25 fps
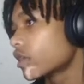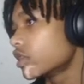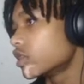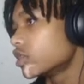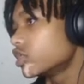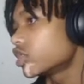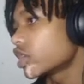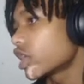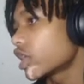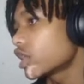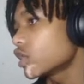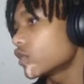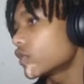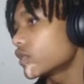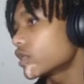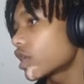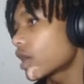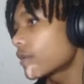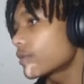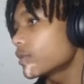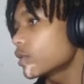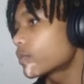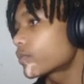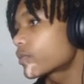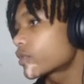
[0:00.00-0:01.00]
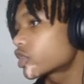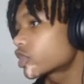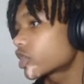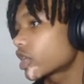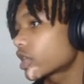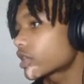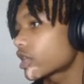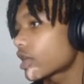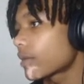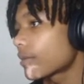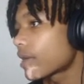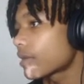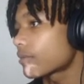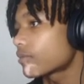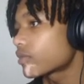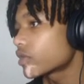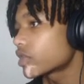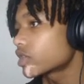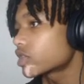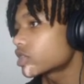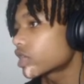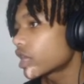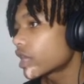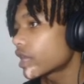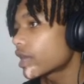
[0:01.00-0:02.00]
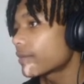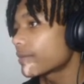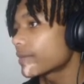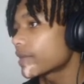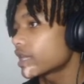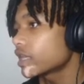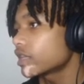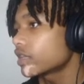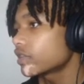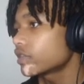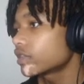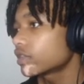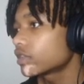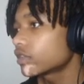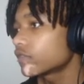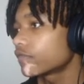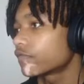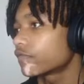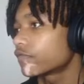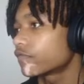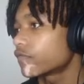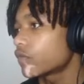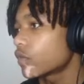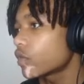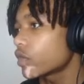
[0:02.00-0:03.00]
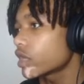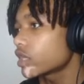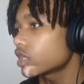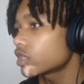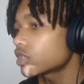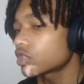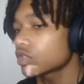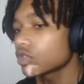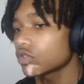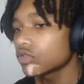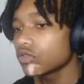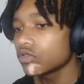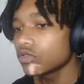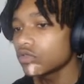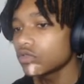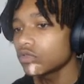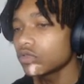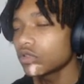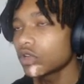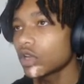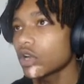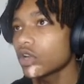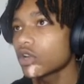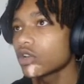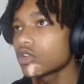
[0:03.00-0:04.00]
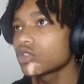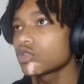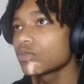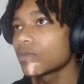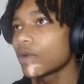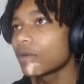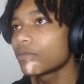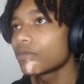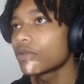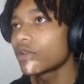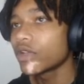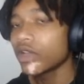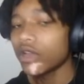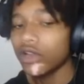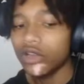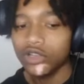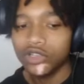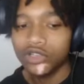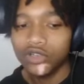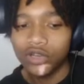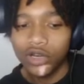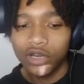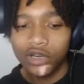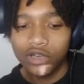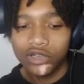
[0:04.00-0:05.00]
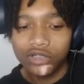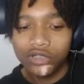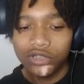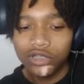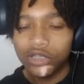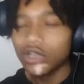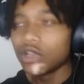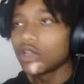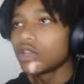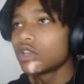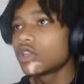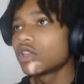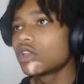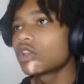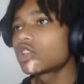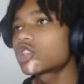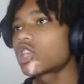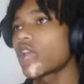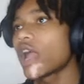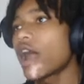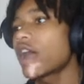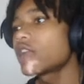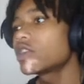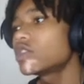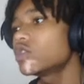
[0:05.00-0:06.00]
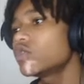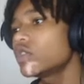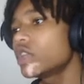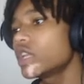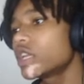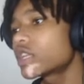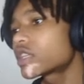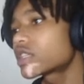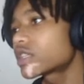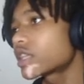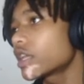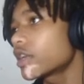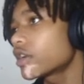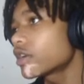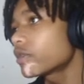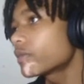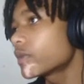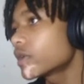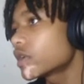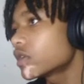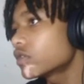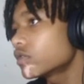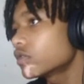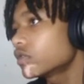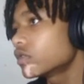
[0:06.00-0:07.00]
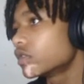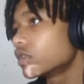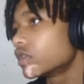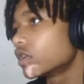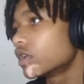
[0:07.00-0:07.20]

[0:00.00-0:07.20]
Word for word: J-U-W, appreciate that, my boy. Jay, I'm hitting 40 soon. Heard you, my boy. Heard you, heard you. Yo, child, I do need a center, bro.